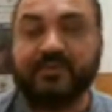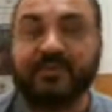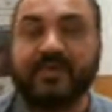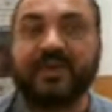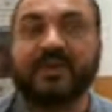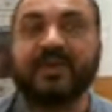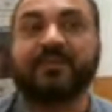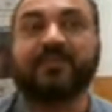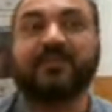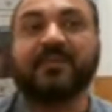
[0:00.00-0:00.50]

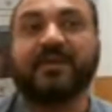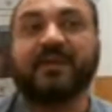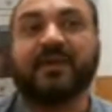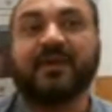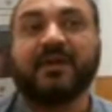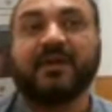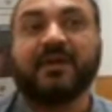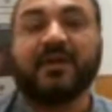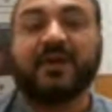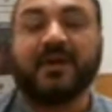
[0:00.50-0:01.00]
and
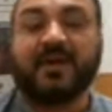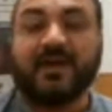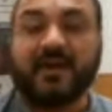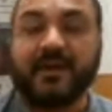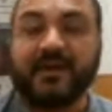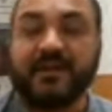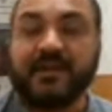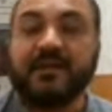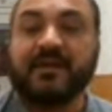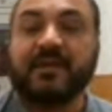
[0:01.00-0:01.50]
then you
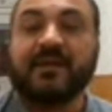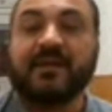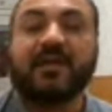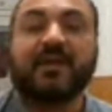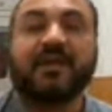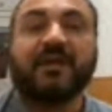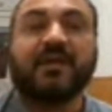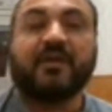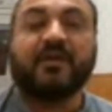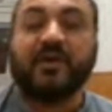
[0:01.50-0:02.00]
have Harakat
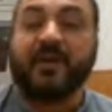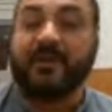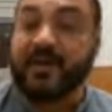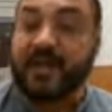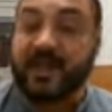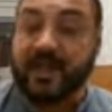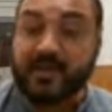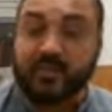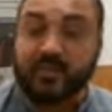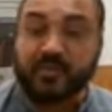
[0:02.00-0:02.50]
Diwan, I
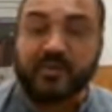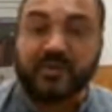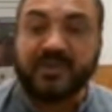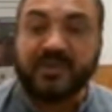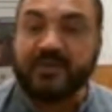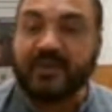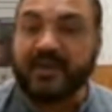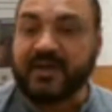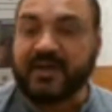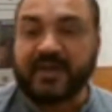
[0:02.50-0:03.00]
have mentioned.
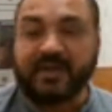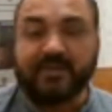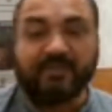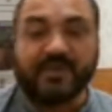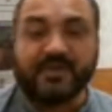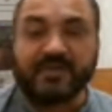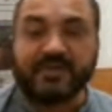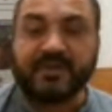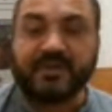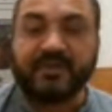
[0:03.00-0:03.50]
Okay,
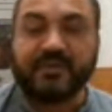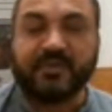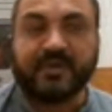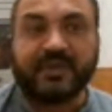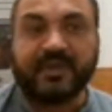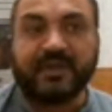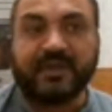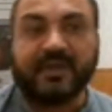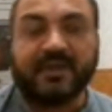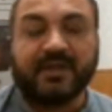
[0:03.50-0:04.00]

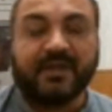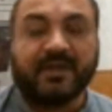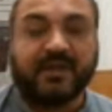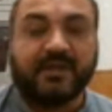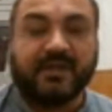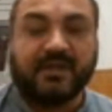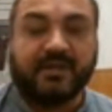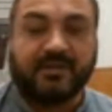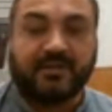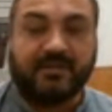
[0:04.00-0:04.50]
which was
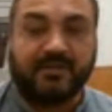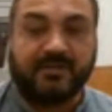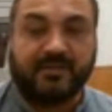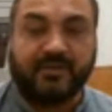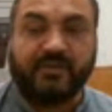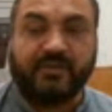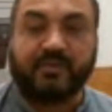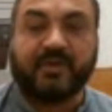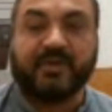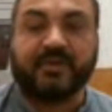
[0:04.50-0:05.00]
started.
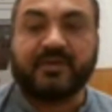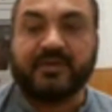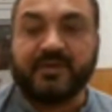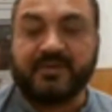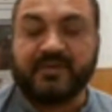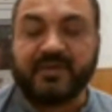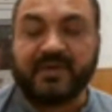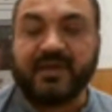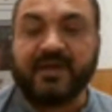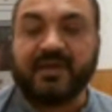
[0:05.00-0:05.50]
Miss
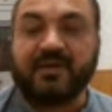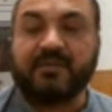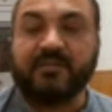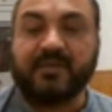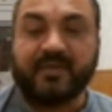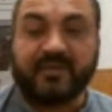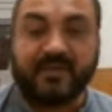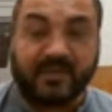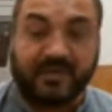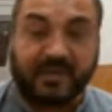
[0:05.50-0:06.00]
Al-Aqad
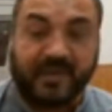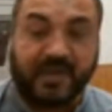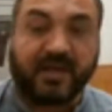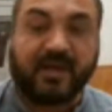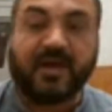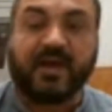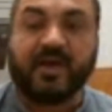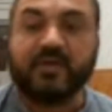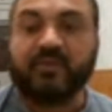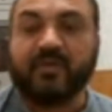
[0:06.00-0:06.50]
was one of the
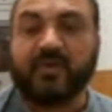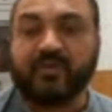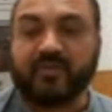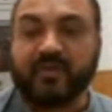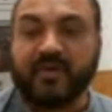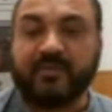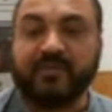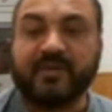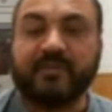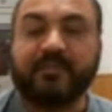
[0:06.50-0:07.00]
pioneers
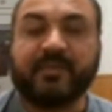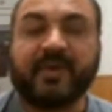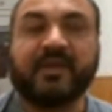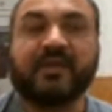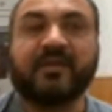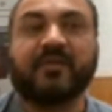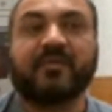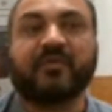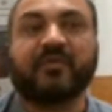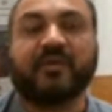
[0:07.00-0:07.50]
of this
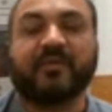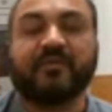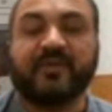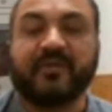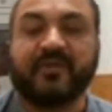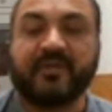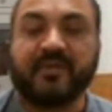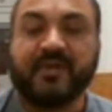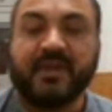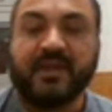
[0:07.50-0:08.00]

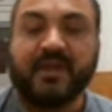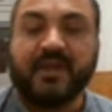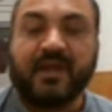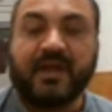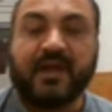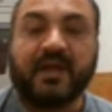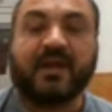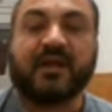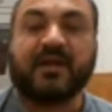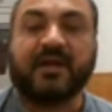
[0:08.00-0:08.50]
Harakat
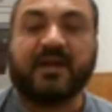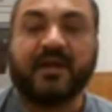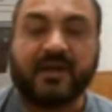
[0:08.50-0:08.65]
Diwan,